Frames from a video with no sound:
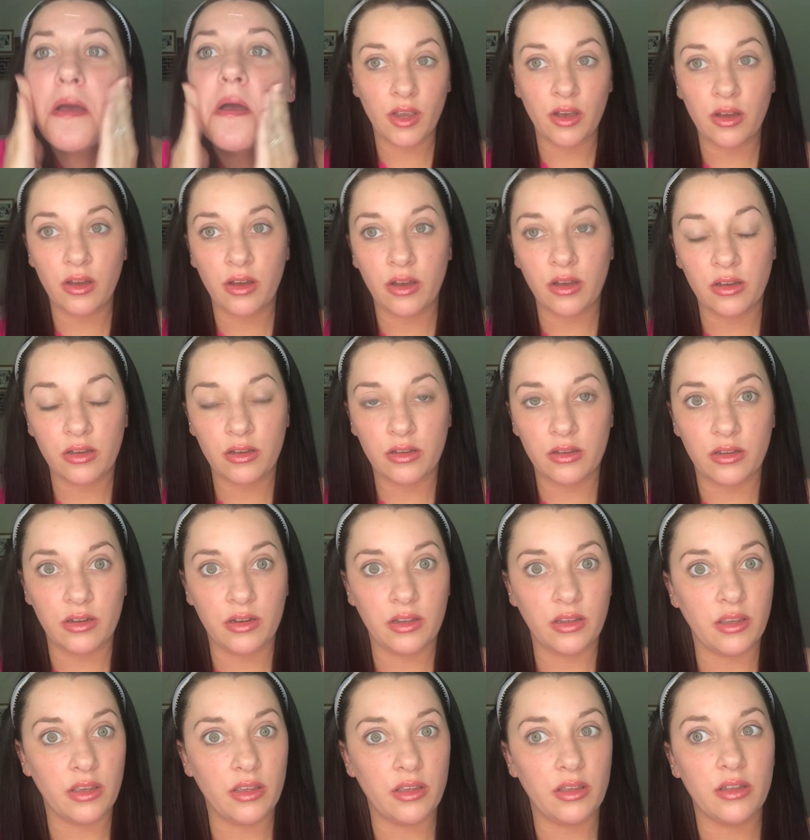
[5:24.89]
Oh, and
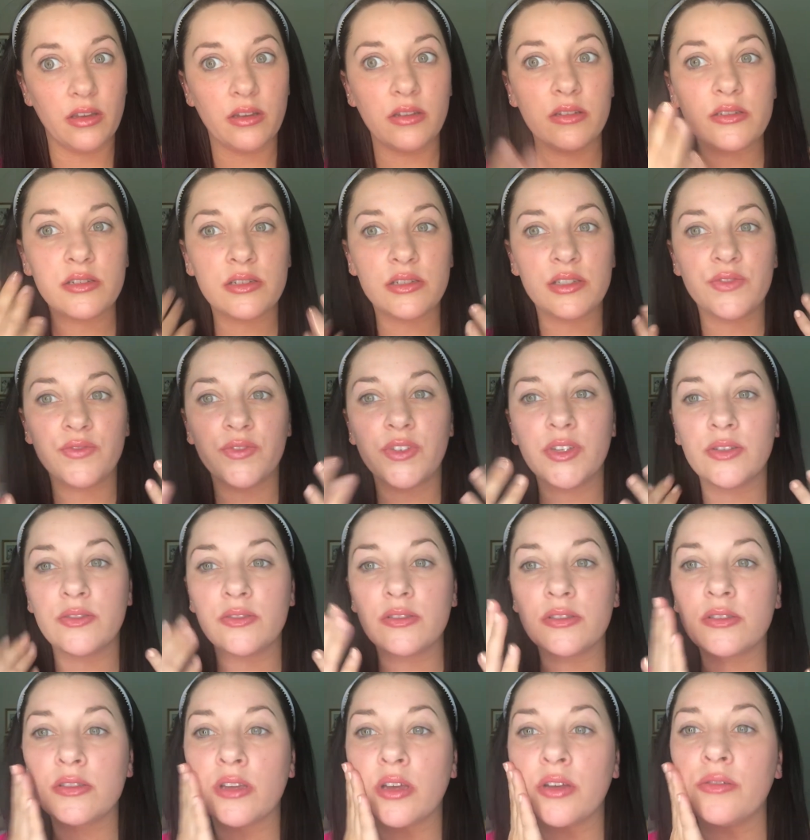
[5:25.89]
again, it just
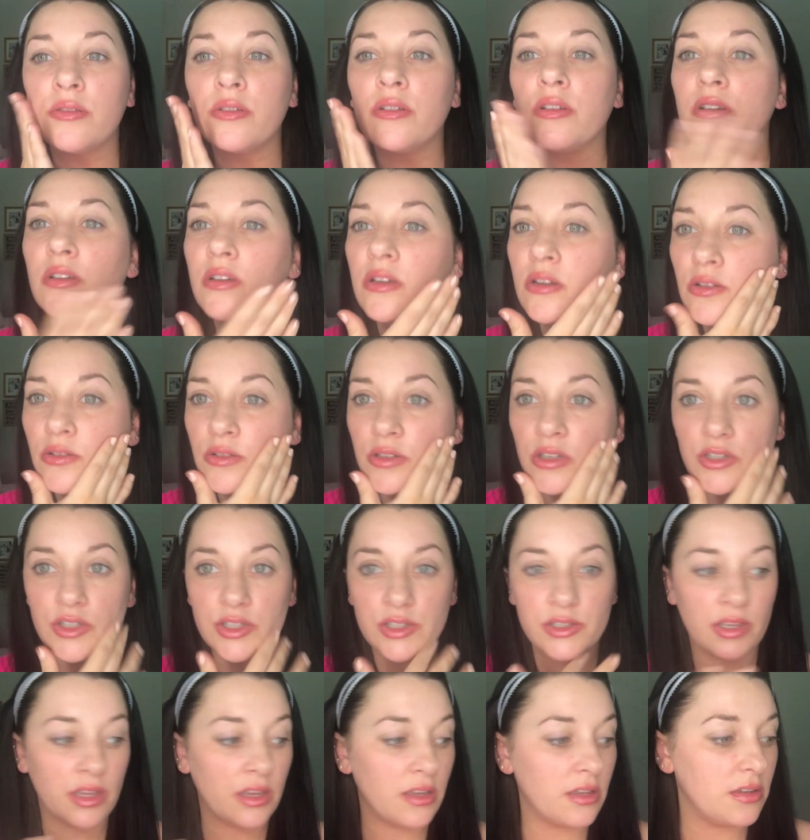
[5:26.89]
feels so good on your
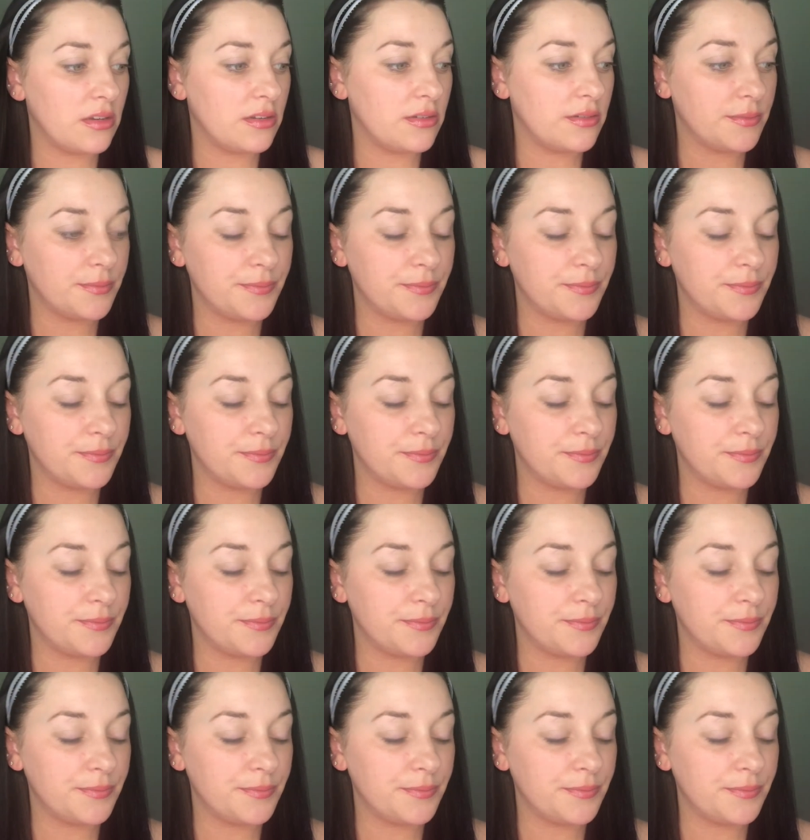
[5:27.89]
skin.